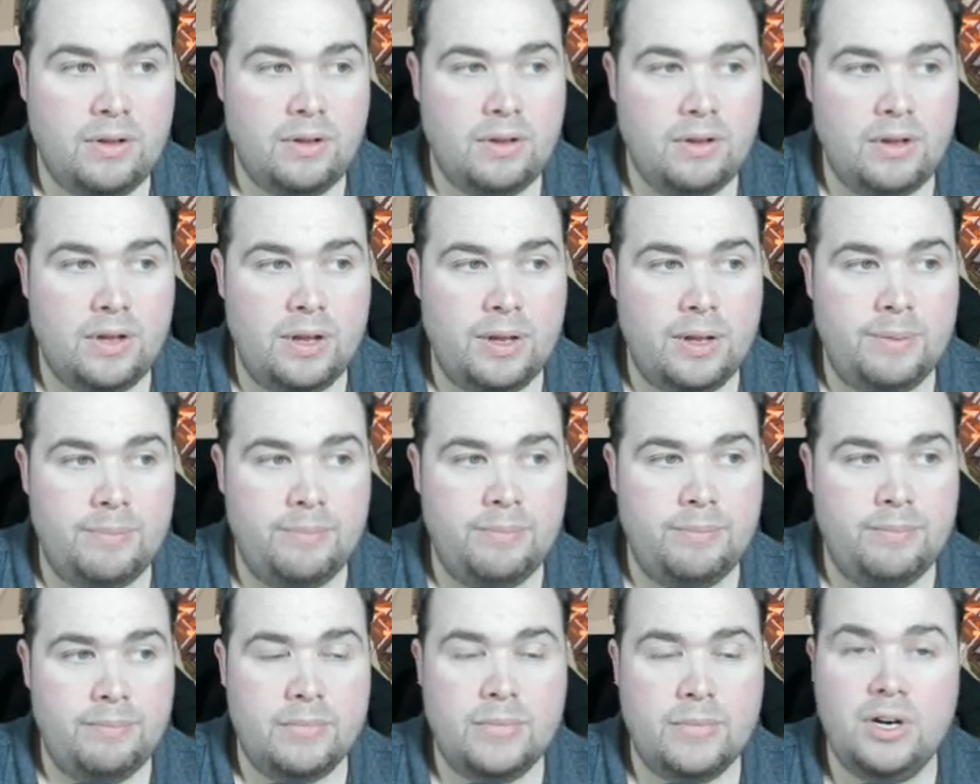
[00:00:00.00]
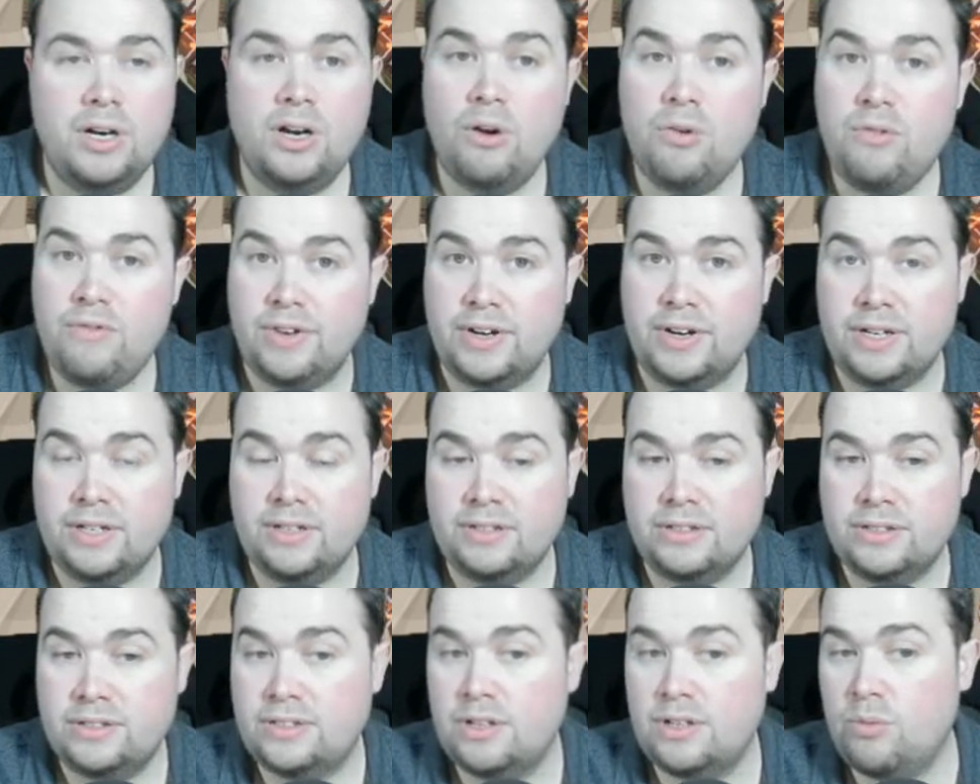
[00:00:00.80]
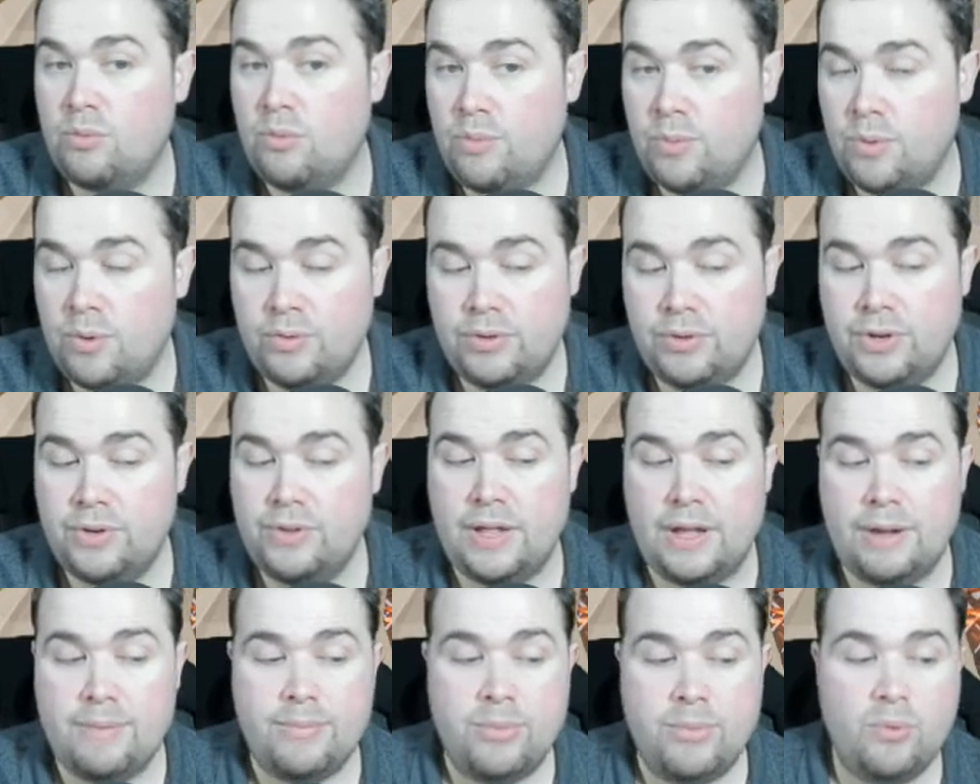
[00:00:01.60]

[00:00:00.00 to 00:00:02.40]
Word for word: clothing, so we will do that.